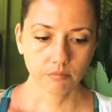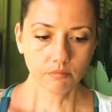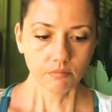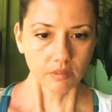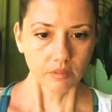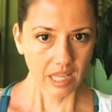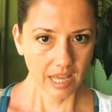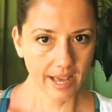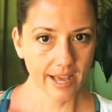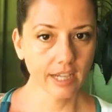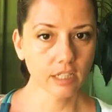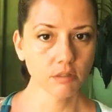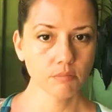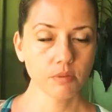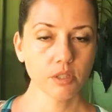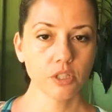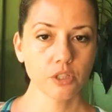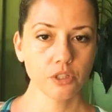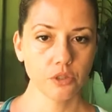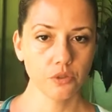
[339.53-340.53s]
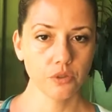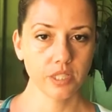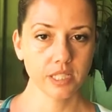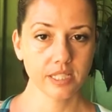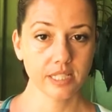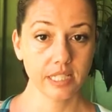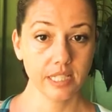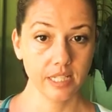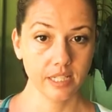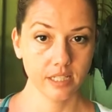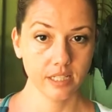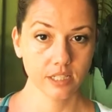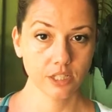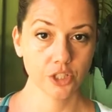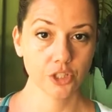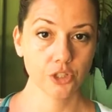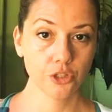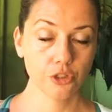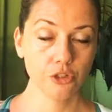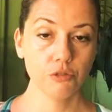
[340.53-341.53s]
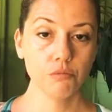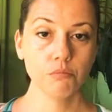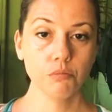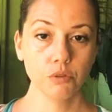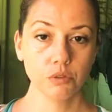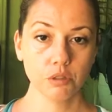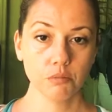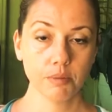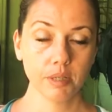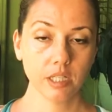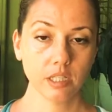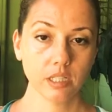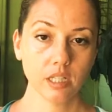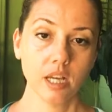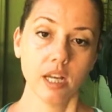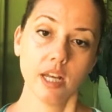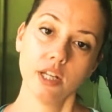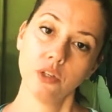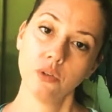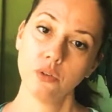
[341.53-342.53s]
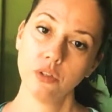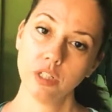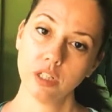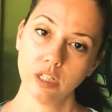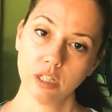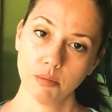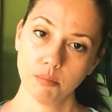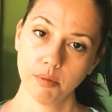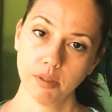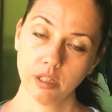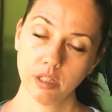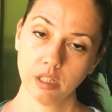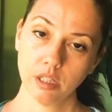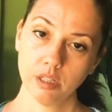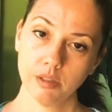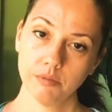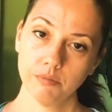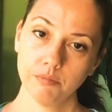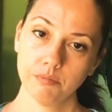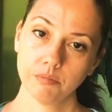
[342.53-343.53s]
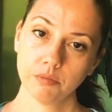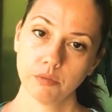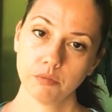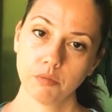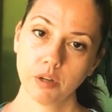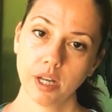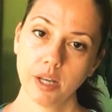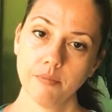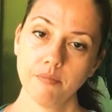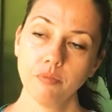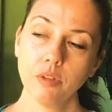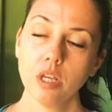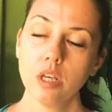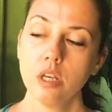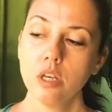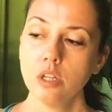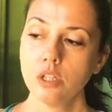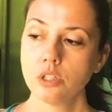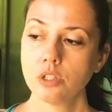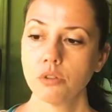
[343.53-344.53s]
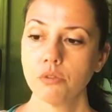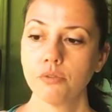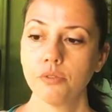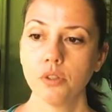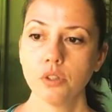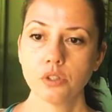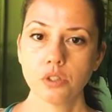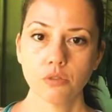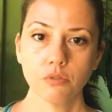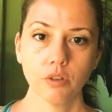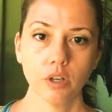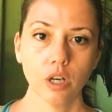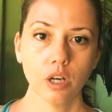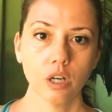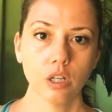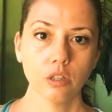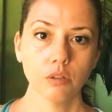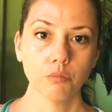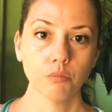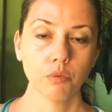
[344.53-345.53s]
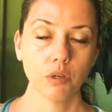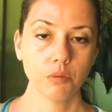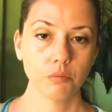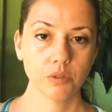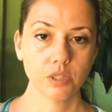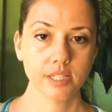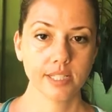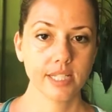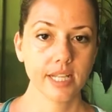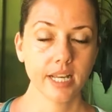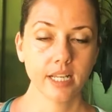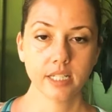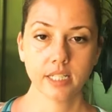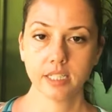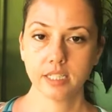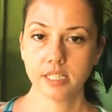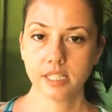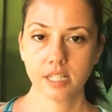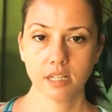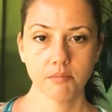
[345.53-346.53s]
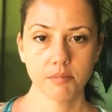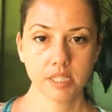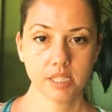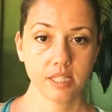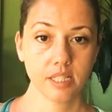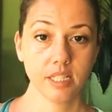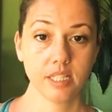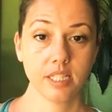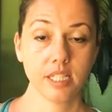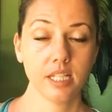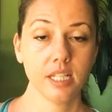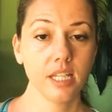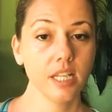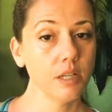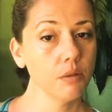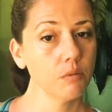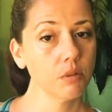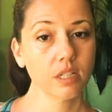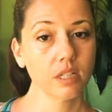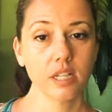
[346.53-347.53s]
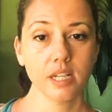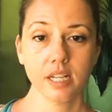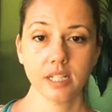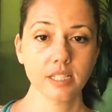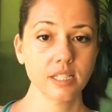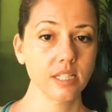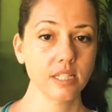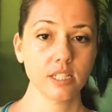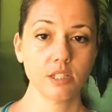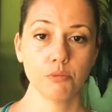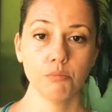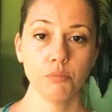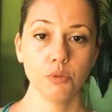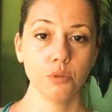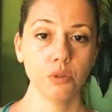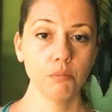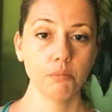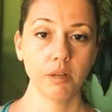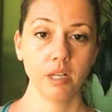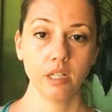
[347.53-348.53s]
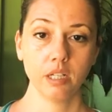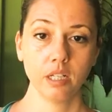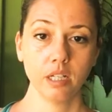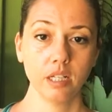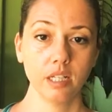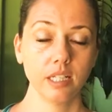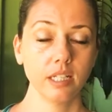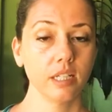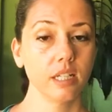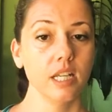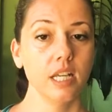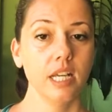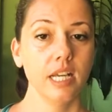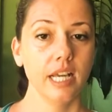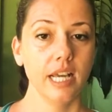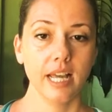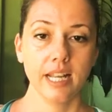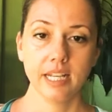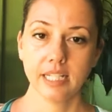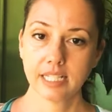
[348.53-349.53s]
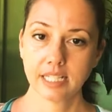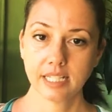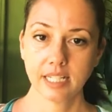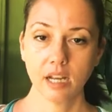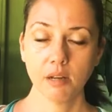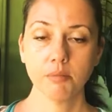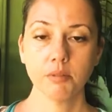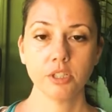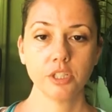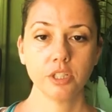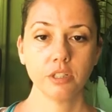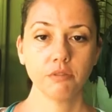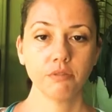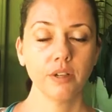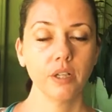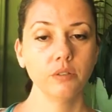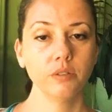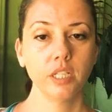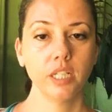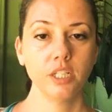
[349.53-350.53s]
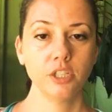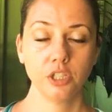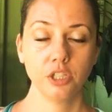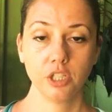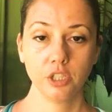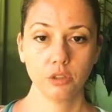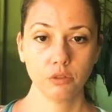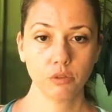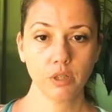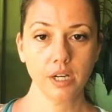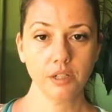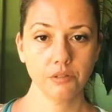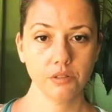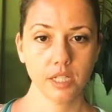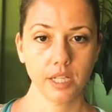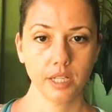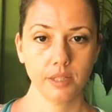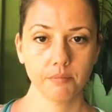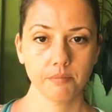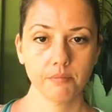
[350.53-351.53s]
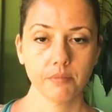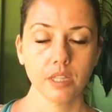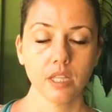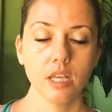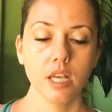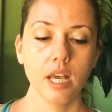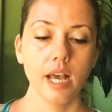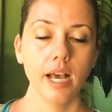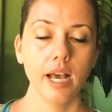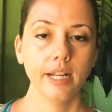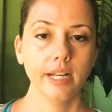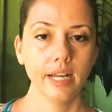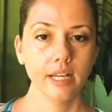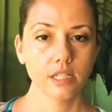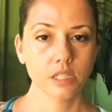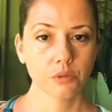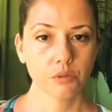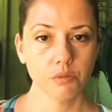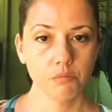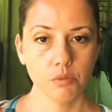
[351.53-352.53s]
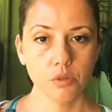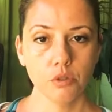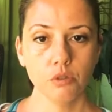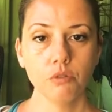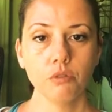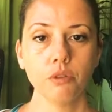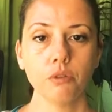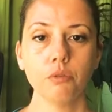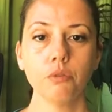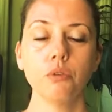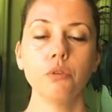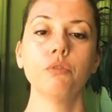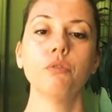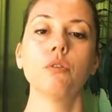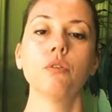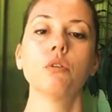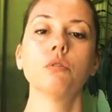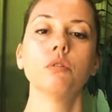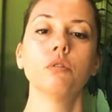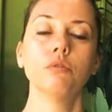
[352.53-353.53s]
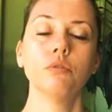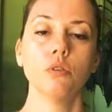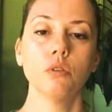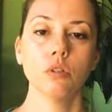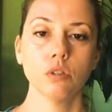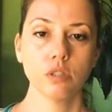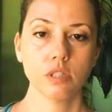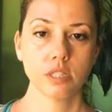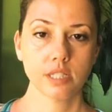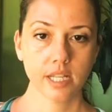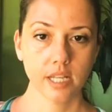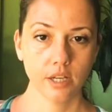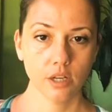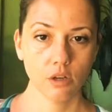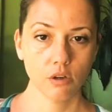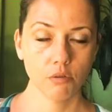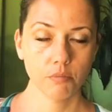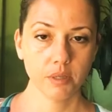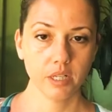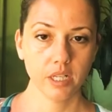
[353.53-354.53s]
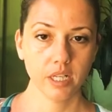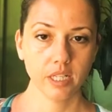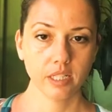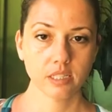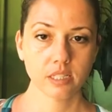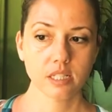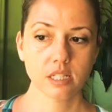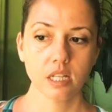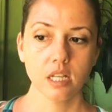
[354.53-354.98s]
help to tune us in to Mula Bandha and Uddiyana Bandha, right? So first of all, when we're standing in Samastitihi, we're connecting to Mula Bandha and establishing foundation and grounding. And as we move through the forward folds and openings,